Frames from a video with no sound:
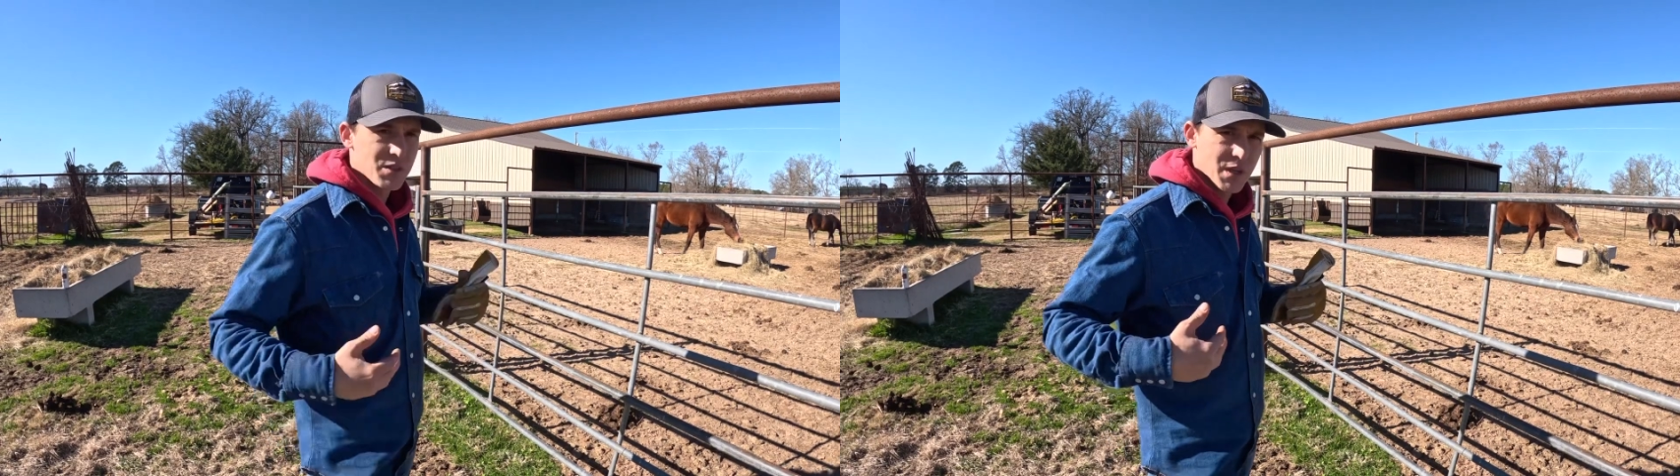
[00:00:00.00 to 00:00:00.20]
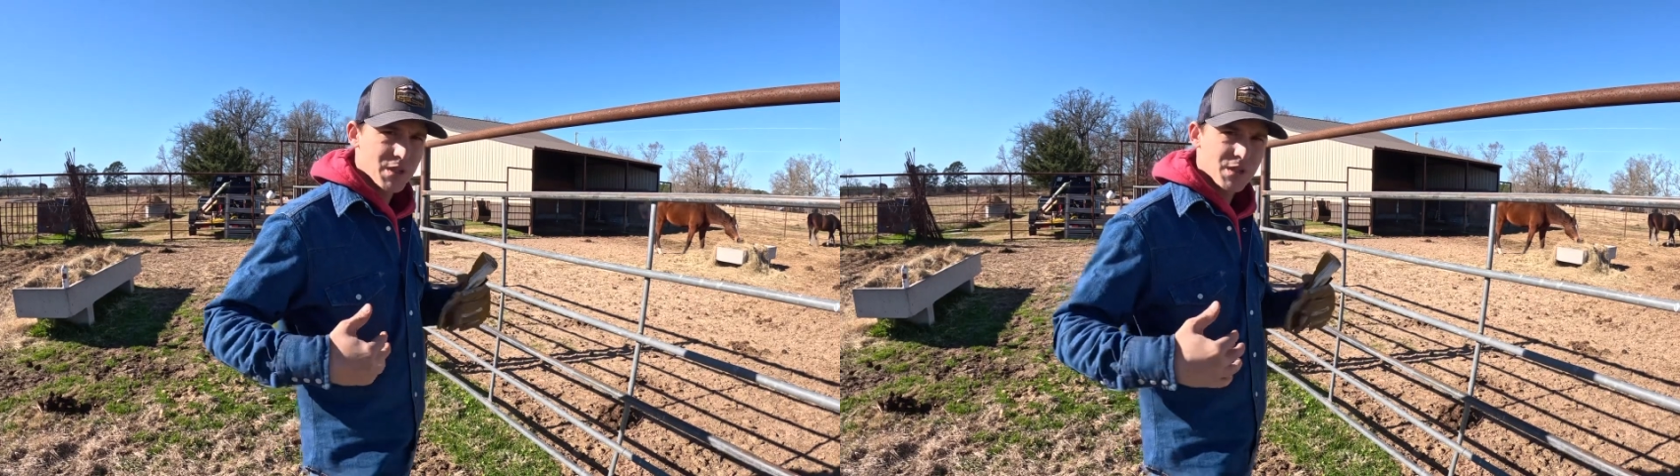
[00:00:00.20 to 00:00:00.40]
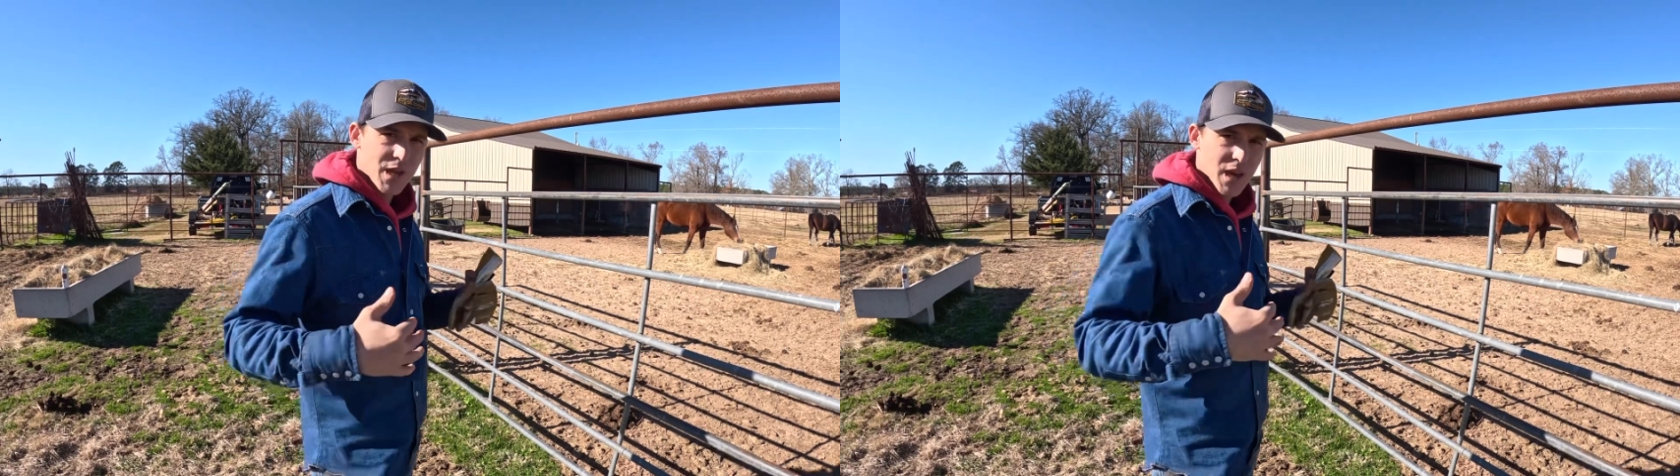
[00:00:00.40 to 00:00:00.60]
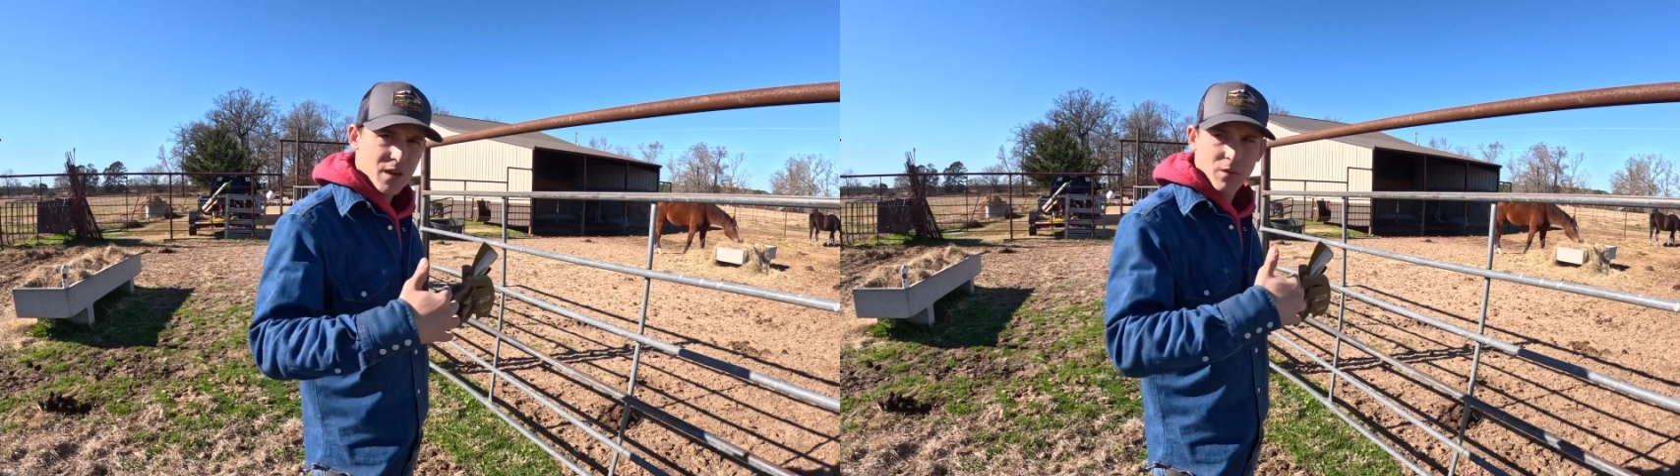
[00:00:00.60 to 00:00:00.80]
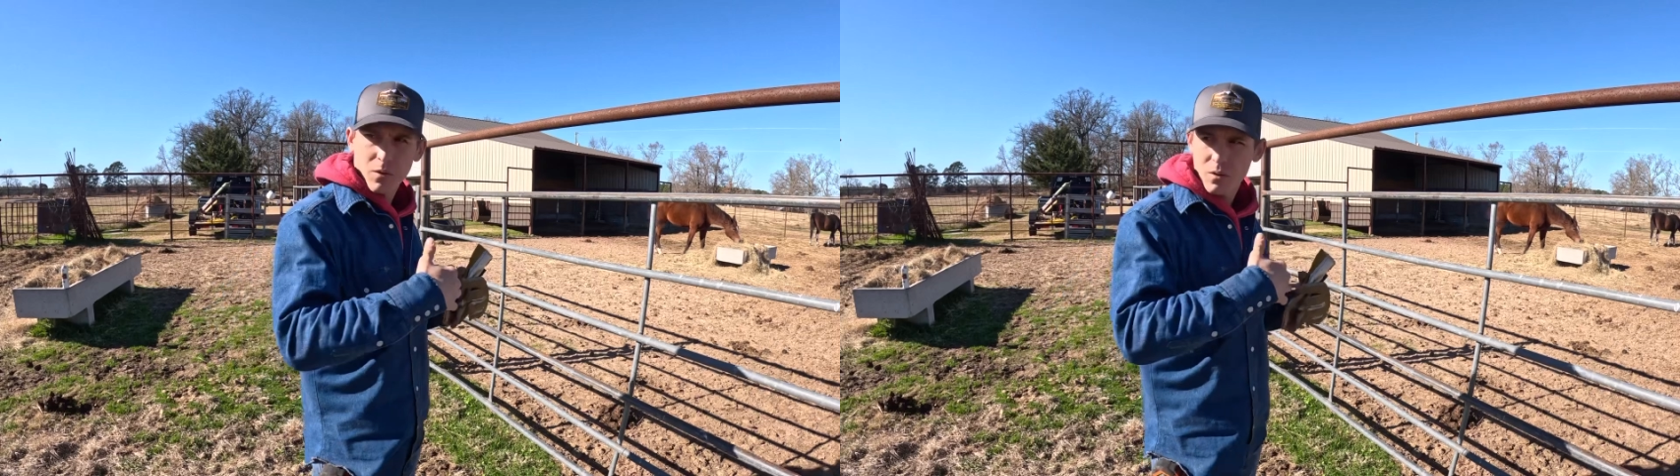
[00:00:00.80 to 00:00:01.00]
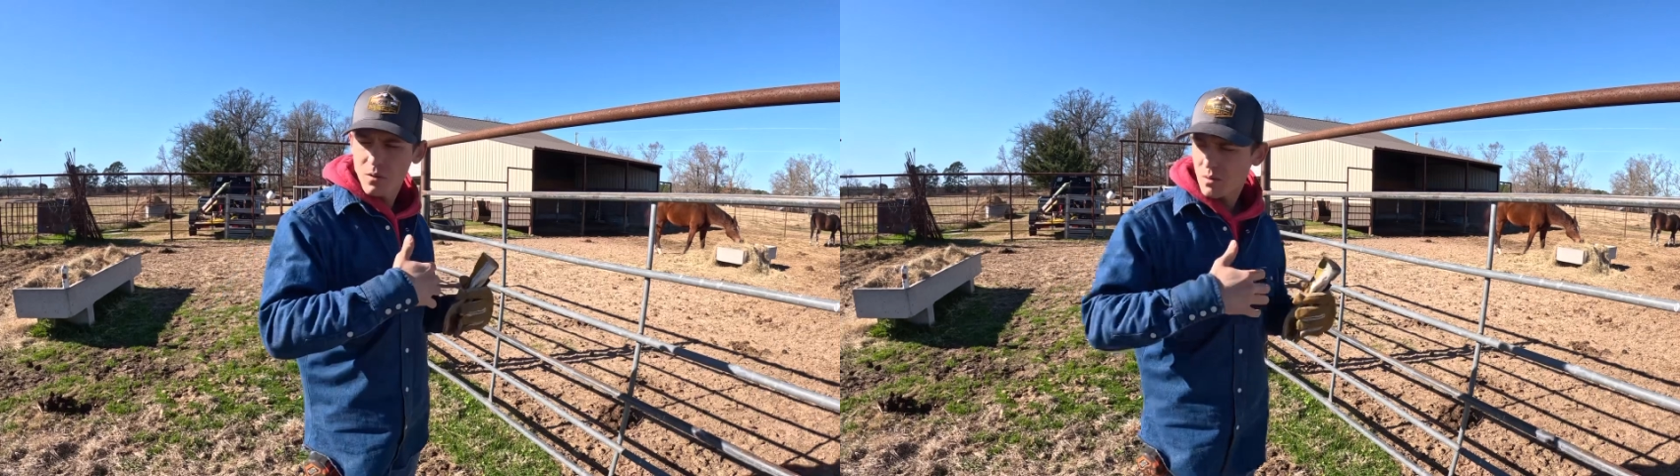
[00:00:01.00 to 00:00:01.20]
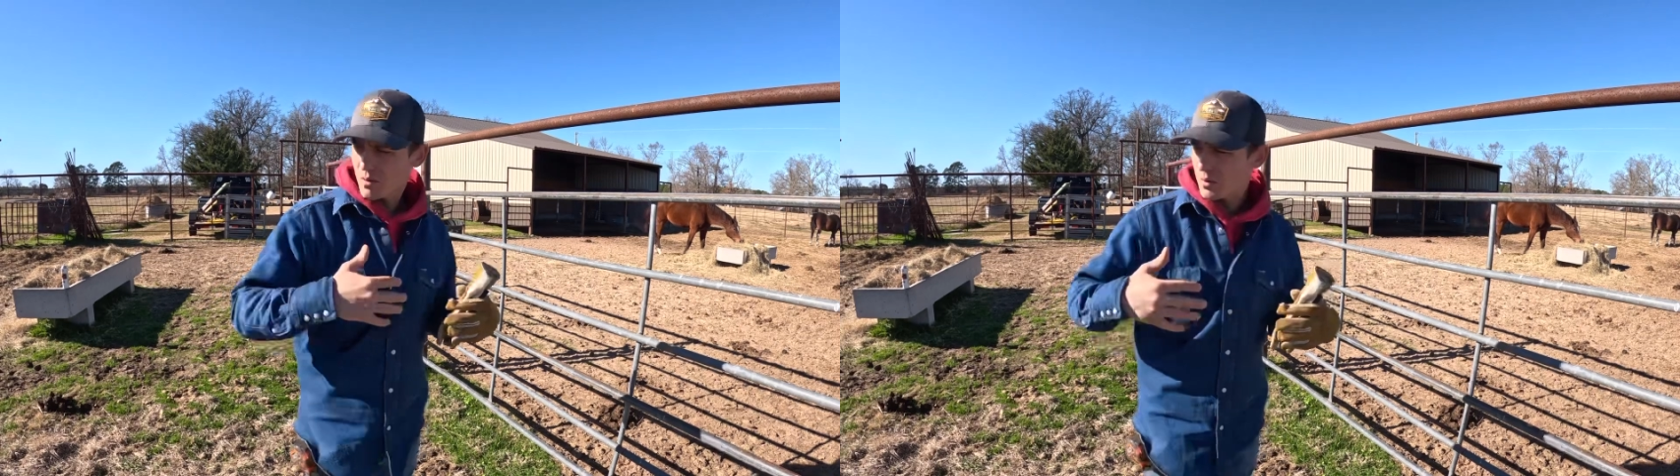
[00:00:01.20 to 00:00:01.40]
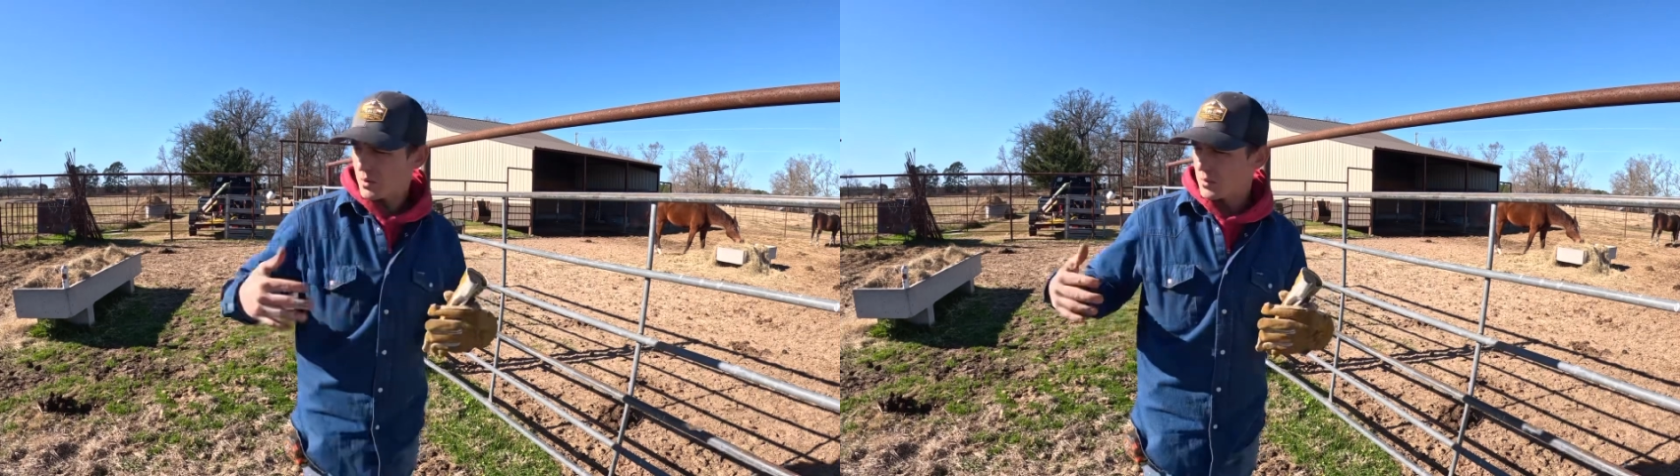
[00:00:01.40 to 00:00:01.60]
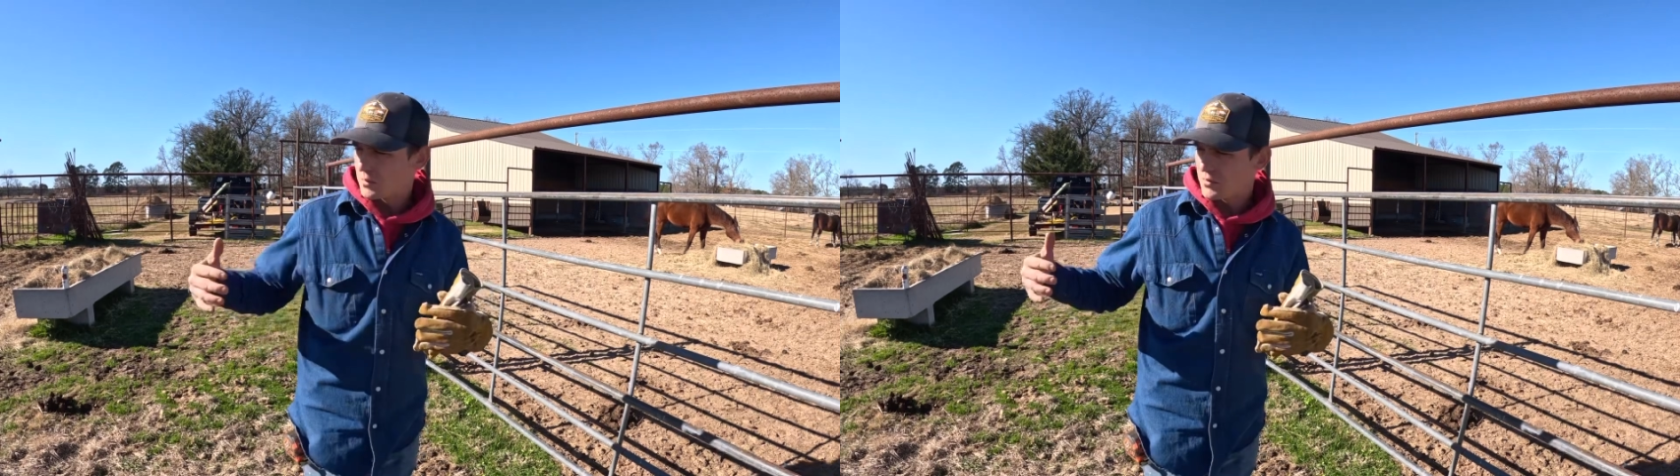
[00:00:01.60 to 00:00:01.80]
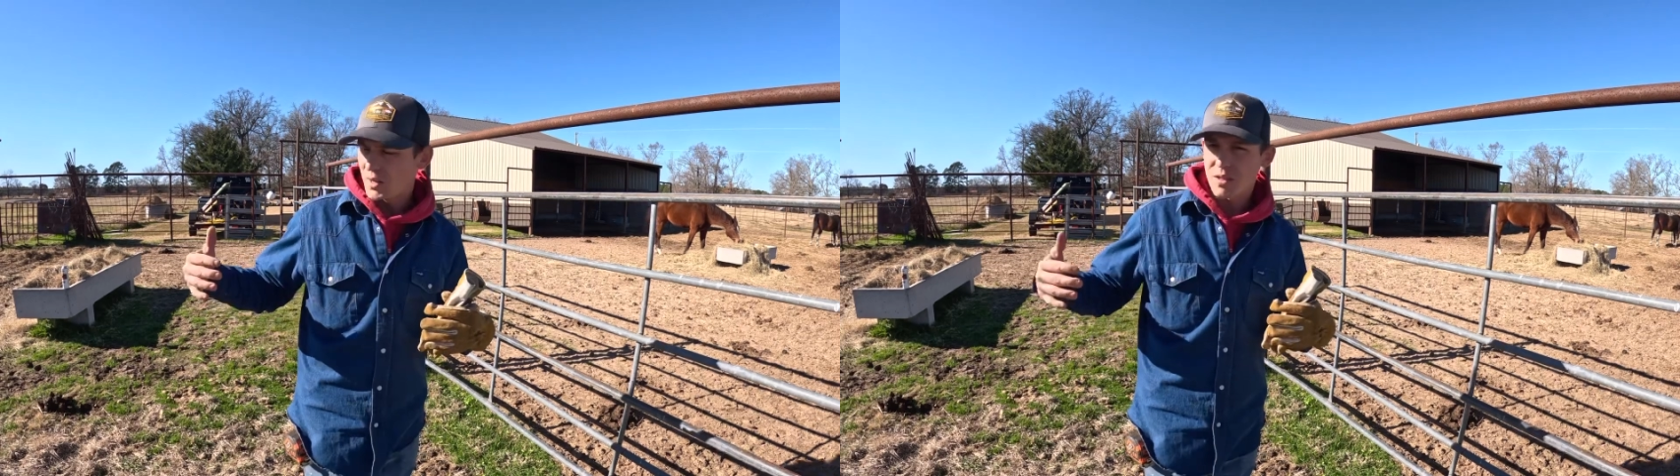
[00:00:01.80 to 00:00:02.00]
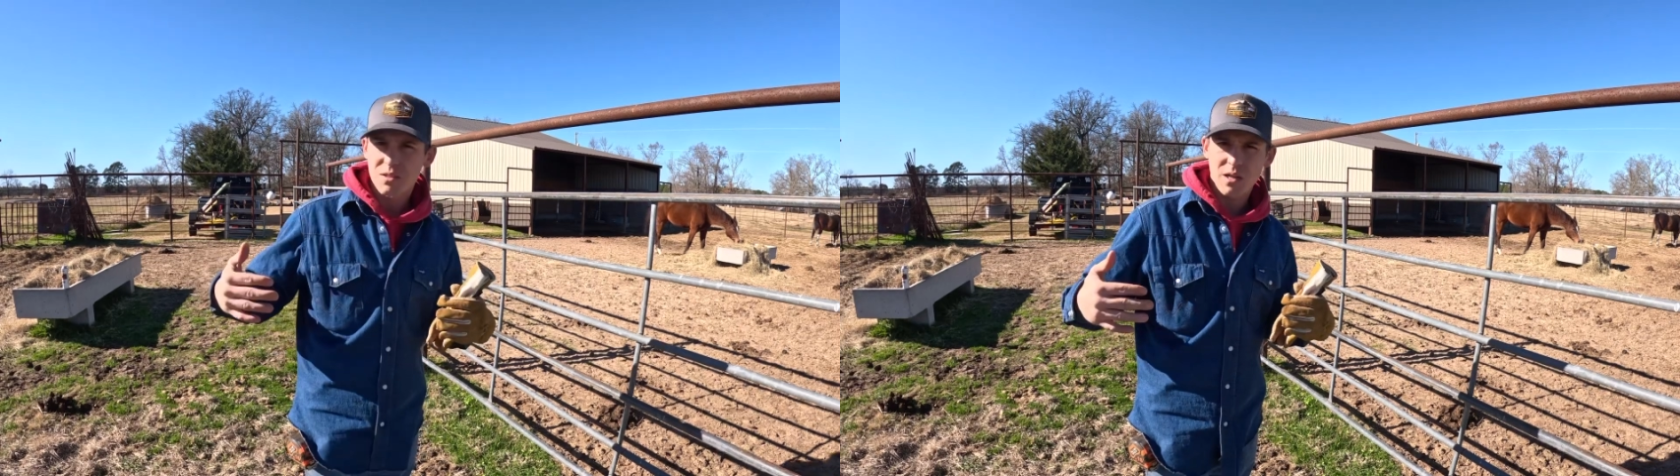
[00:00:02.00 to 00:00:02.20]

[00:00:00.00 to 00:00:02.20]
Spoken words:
inside fence